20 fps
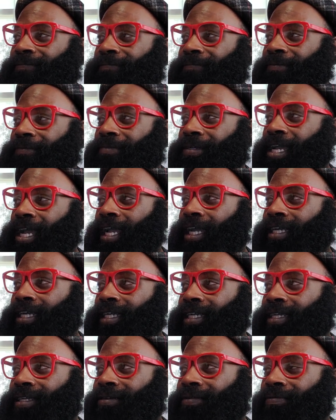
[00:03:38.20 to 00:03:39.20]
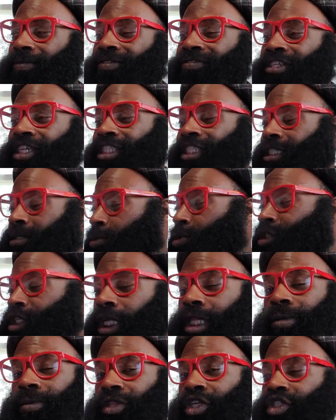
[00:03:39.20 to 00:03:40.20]
Okay? We're
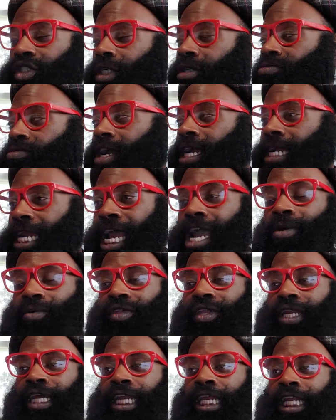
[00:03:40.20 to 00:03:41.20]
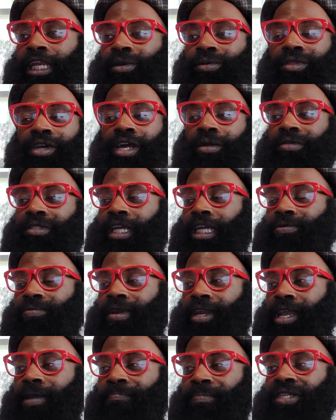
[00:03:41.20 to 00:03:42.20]
dealing with this shit right now with an idiot who thought it was like
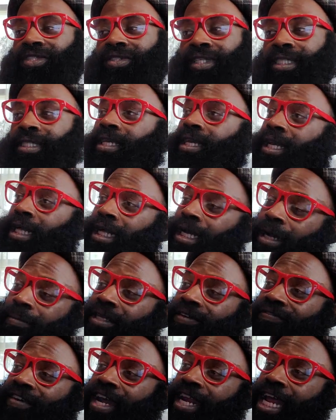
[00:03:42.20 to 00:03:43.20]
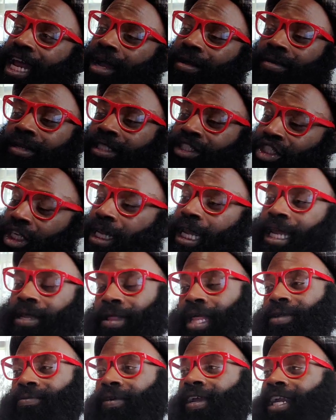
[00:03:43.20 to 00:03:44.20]
running a business. Come to find out, shit ain't
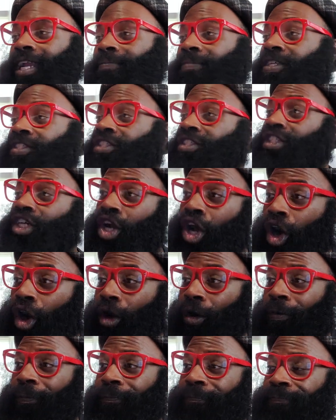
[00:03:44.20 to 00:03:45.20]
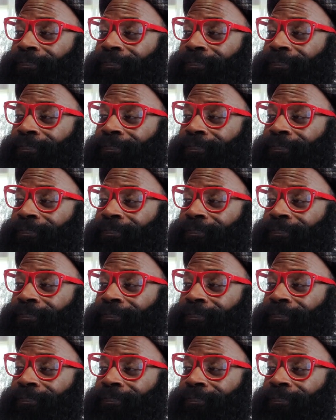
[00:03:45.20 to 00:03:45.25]
like running a business at all.